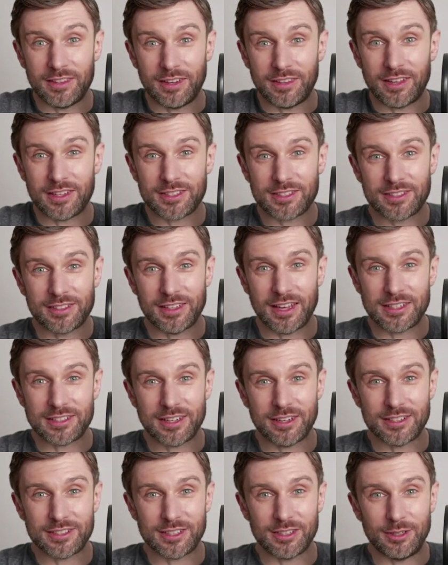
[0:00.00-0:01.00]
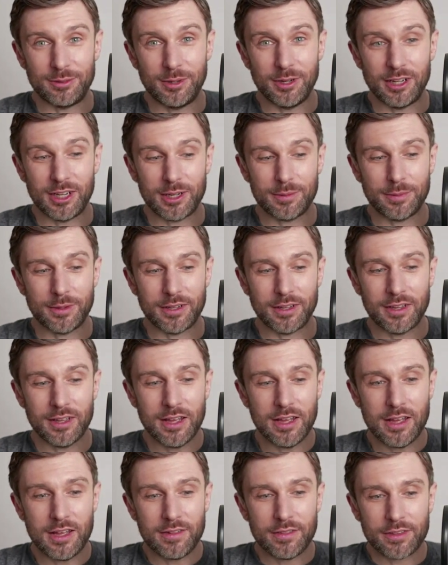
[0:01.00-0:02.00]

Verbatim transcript: you know, that's, that's how it's going to work. But